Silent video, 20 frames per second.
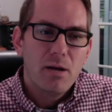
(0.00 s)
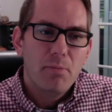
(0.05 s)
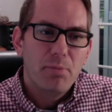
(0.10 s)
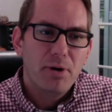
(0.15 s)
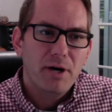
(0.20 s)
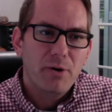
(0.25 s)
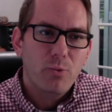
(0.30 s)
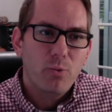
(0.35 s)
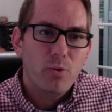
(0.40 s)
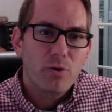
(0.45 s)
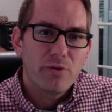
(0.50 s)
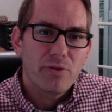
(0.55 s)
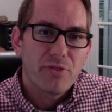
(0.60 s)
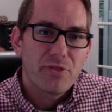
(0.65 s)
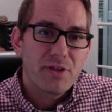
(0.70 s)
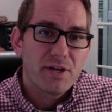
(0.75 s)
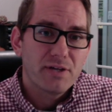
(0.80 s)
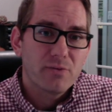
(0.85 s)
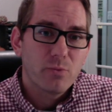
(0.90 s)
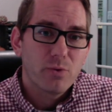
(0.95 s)
But one
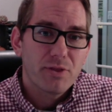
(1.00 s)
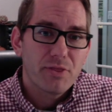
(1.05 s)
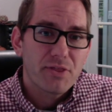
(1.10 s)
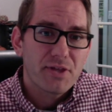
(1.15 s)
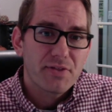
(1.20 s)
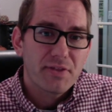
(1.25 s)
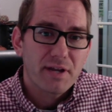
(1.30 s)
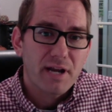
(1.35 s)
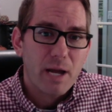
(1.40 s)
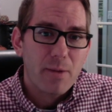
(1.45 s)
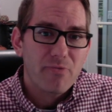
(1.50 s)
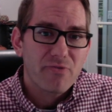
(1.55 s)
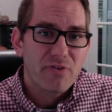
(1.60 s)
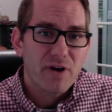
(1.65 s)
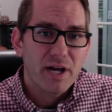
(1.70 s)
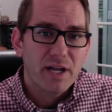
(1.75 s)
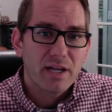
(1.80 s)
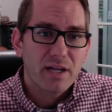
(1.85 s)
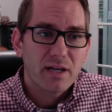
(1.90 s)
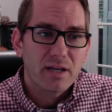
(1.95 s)
thing that I'm
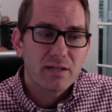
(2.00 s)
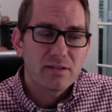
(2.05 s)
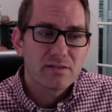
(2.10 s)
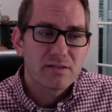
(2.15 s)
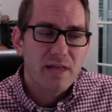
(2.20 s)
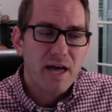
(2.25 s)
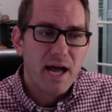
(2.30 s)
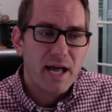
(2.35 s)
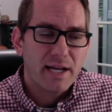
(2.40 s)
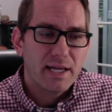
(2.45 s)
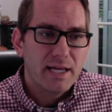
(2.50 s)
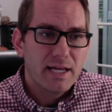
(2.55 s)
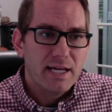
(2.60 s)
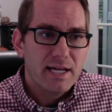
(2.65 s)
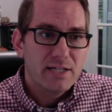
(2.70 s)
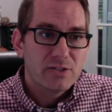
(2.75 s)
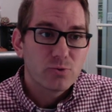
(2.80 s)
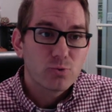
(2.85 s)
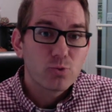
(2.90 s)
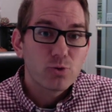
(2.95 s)
finding is that
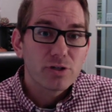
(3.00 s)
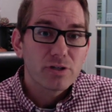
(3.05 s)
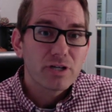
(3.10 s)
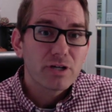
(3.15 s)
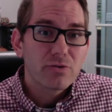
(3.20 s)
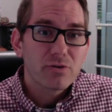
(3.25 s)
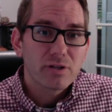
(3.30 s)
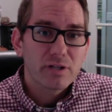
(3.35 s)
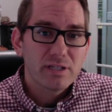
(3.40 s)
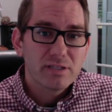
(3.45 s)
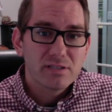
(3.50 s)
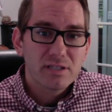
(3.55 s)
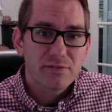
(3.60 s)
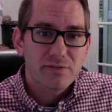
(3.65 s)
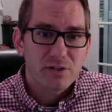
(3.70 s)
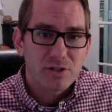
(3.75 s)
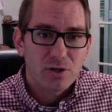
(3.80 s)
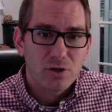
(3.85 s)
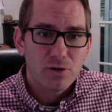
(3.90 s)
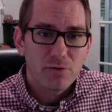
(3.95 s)
it's really, really
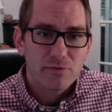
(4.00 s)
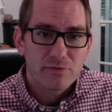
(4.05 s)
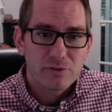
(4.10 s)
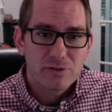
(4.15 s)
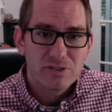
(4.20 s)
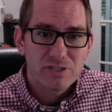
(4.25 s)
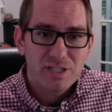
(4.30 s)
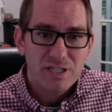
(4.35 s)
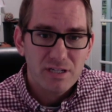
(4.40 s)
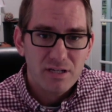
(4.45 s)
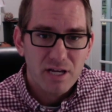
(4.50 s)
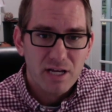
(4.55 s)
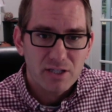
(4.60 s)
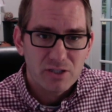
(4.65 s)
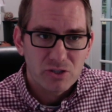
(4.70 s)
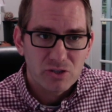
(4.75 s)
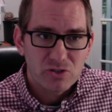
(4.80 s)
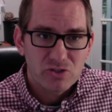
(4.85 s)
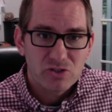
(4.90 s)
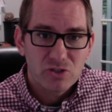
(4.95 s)
difficult for
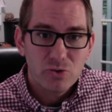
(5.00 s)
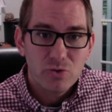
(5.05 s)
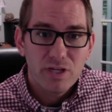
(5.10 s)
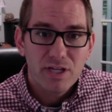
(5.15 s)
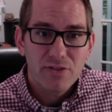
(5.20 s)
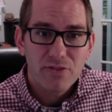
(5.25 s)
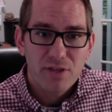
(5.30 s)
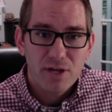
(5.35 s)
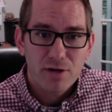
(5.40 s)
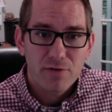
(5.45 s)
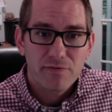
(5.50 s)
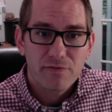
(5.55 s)
teenagers to get their